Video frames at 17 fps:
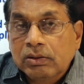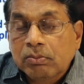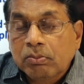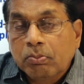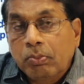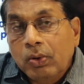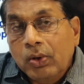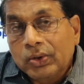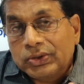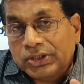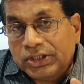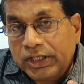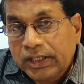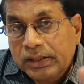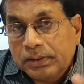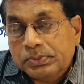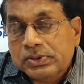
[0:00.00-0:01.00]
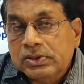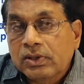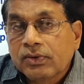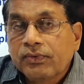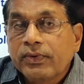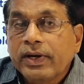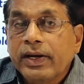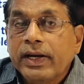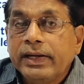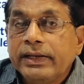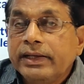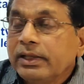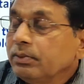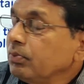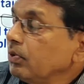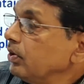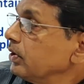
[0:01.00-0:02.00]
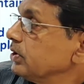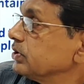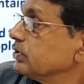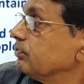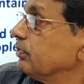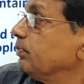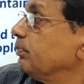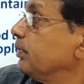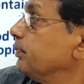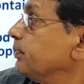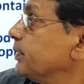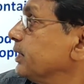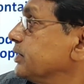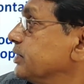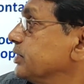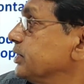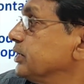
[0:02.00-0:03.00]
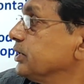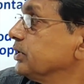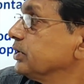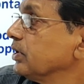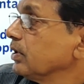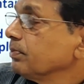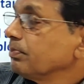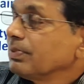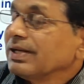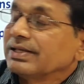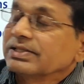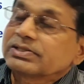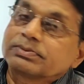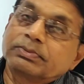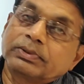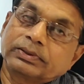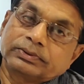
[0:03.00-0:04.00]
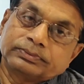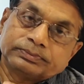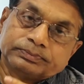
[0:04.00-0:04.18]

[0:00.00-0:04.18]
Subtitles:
both types of antibodies will be present in the plasma.